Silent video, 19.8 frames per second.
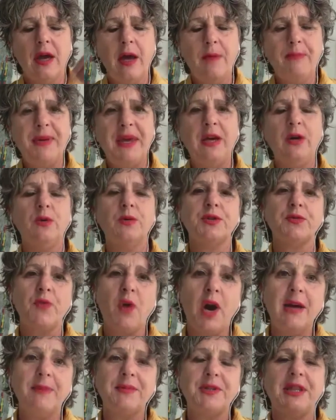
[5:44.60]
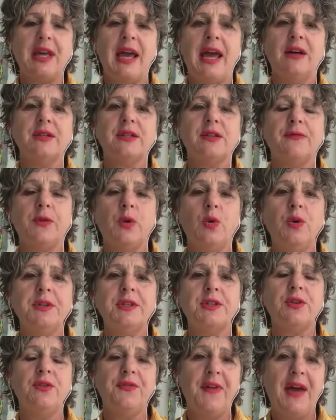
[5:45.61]
appeals right up to the House of Lords,
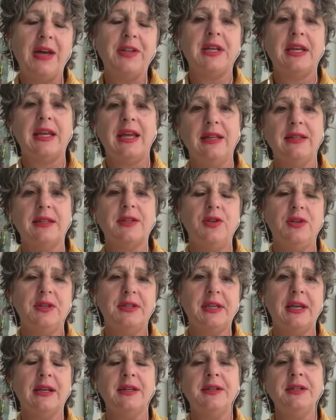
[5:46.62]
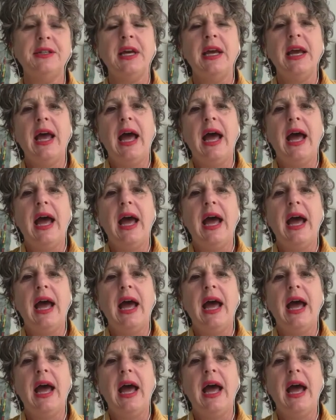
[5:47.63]
who found against New Zealand.